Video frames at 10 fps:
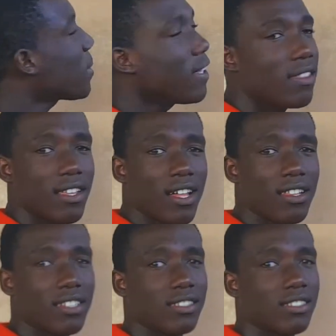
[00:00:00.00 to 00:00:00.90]
you can
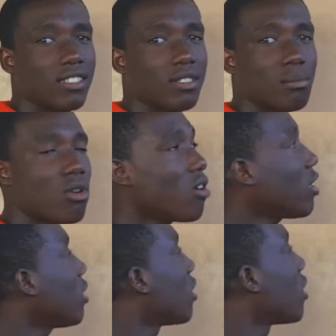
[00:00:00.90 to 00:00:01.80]
notice on the
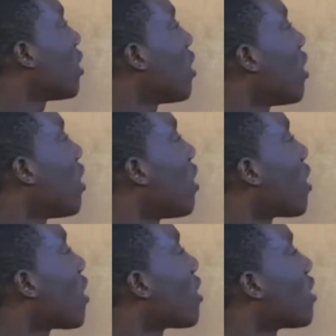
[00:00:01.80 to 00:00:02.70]
board,
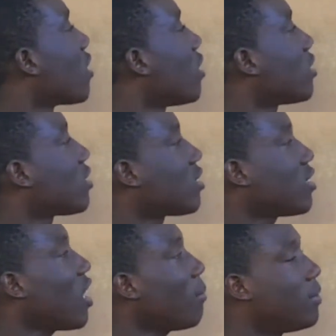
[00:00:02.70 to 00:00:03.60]
the
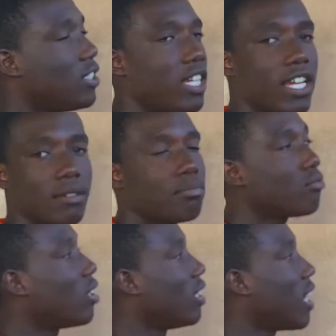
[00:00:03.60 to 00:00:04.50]
subject
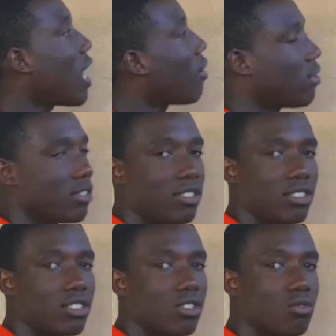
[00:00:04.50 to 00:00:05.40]

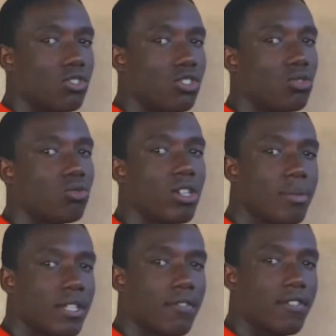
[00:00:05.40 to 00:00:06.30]
pronouns. Could you
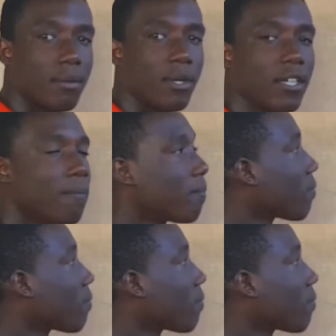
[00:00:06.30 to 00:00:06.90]
repeat after me?